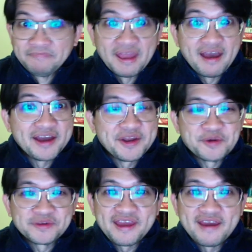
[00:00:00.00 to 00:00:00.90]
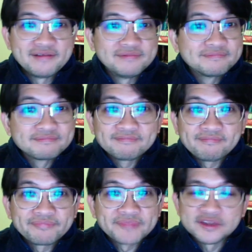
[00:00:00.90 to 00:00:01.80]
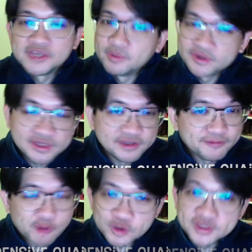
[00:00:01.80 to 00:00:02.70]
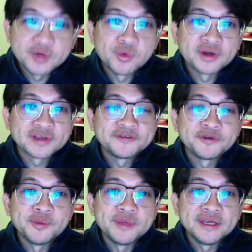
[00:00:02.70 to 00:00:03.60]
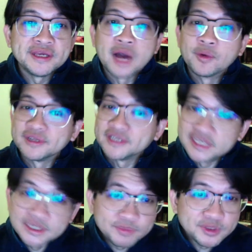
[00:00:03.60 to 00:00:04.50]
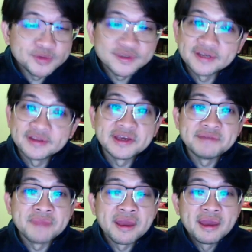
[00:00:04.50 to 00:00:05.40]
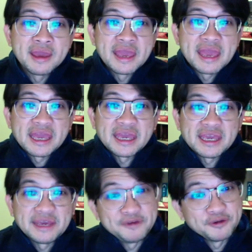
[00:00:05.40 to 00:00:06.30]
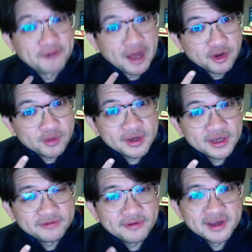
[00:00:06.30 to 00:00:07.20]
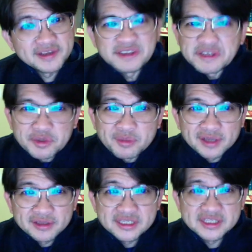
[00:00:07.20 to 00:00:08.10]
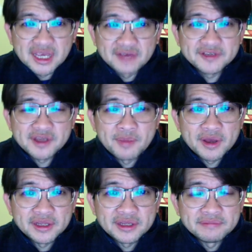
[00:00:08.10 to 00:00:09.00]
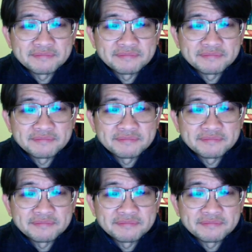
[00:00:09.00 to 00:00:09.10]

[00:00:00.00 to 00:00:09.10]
I don't care. WD-40 works for me. I will keep using them. If you follow my advice, you might save some money.